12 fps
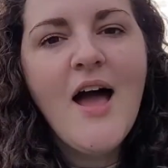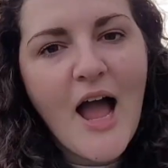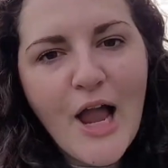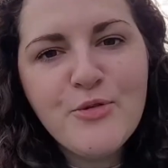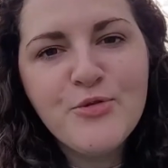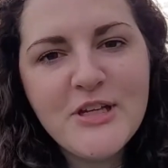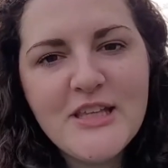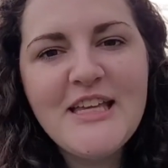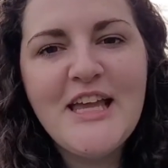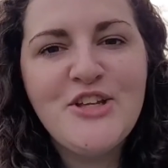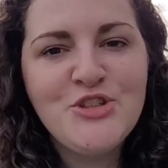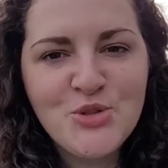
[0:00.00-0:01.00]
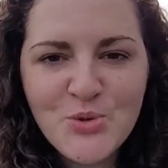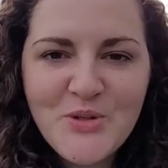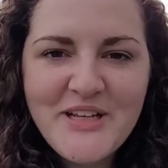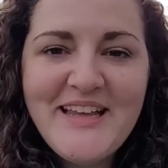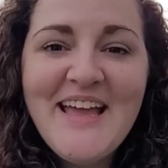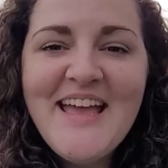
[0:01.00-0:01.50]
I really
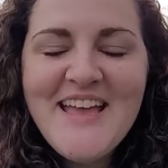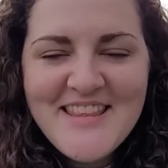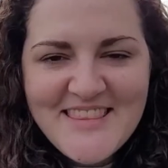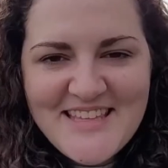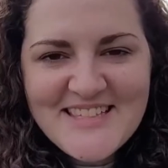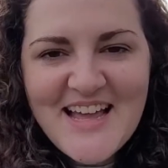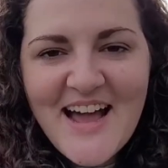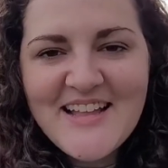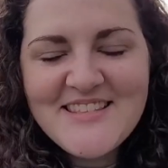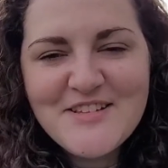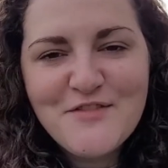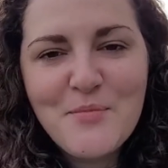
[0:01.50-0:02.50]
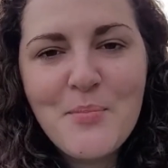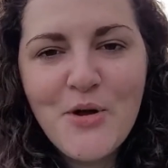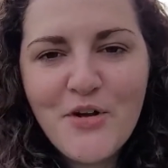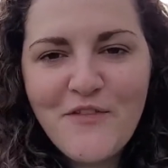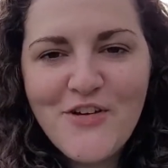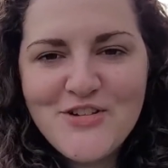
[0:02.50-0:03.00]
enjoy these kinds of
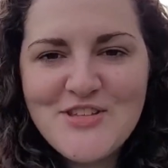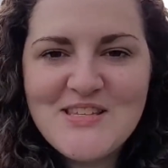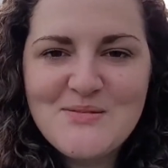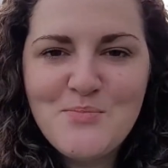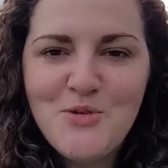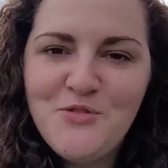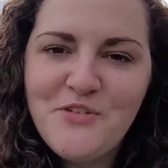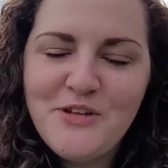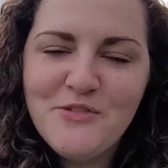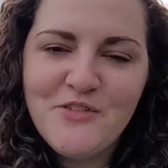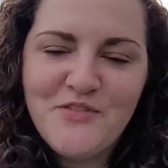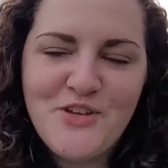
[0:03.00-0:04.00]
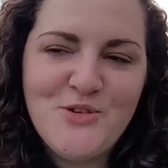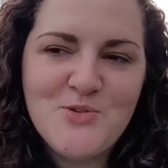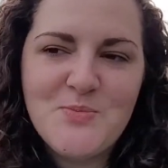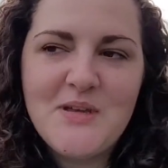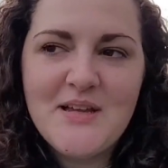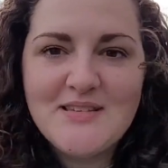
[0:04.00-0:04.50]
book versus movie reviews
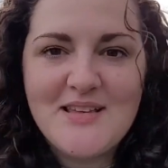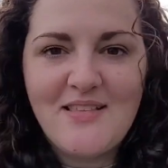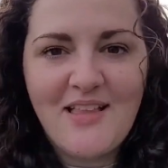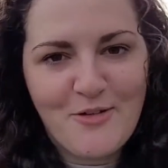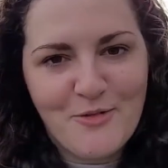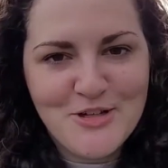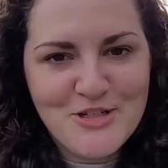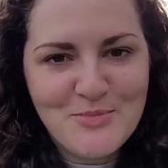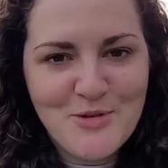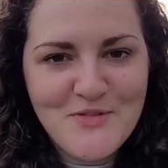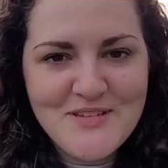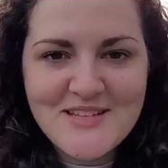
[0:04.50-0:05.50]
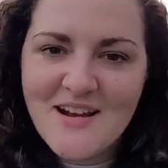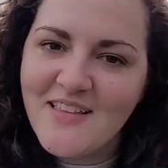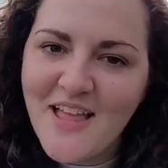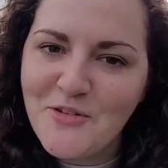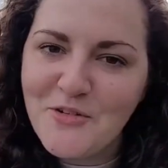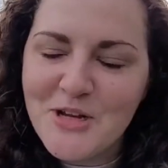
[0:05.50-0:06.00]
because I like watching movies and I
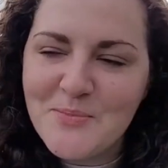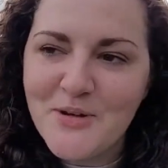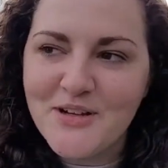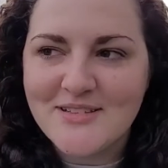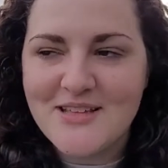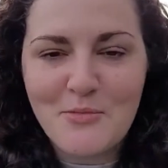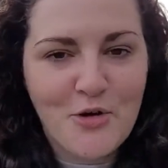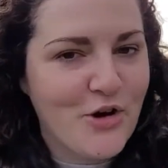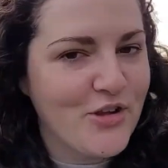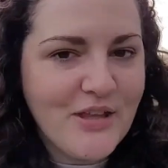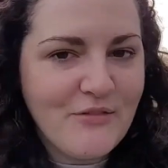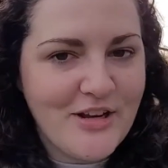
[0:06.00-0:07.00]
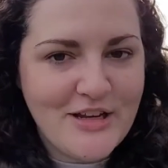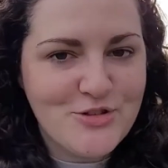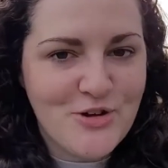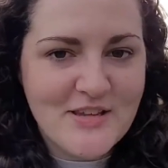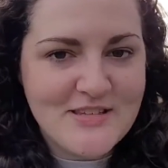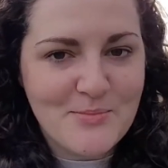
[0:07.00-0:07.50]
like reading books. I'm currently reading
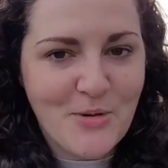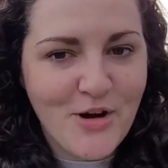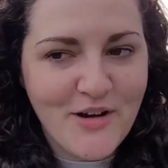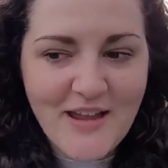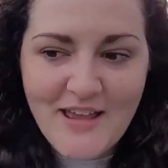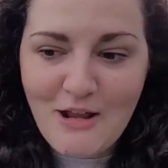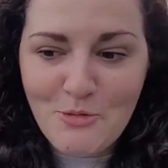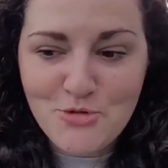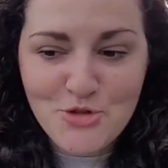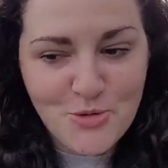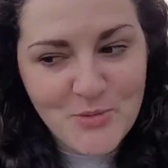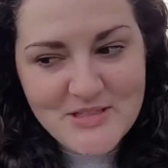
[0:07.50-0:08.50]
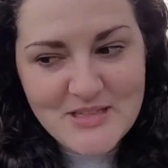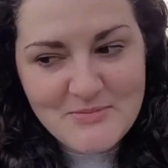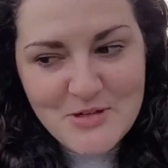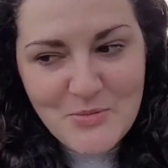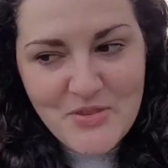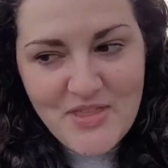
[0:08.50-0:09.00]
Jurassic Park, and I'm sure once I'm
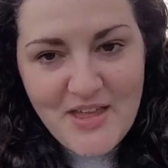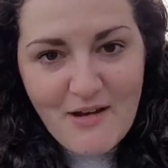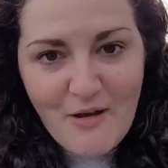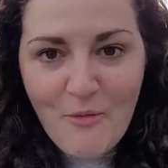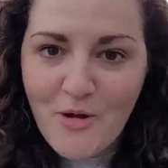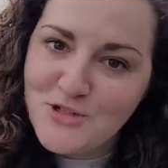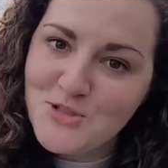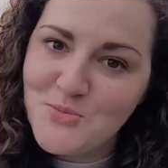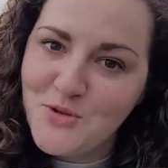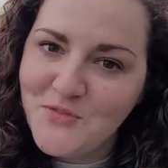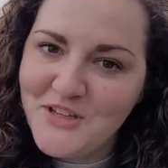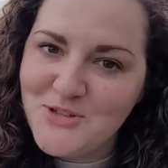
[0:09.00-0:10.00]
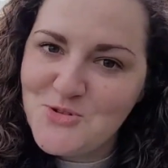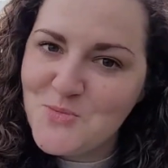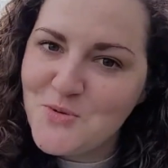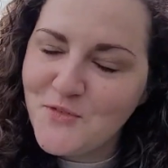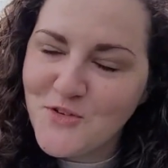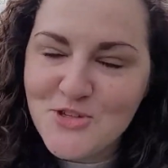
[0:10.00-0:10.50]
done with that, I'll watch the movie and do a
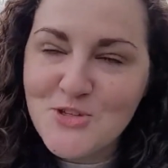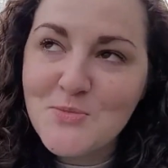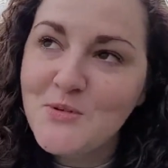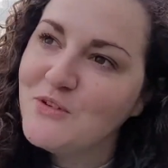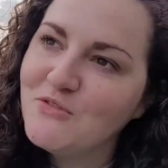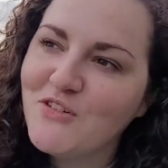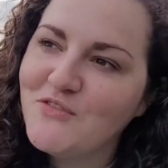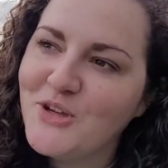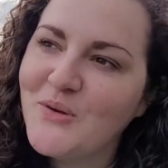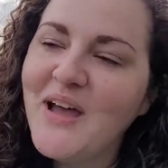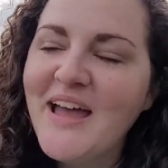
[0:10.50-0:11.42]
book versus movie review.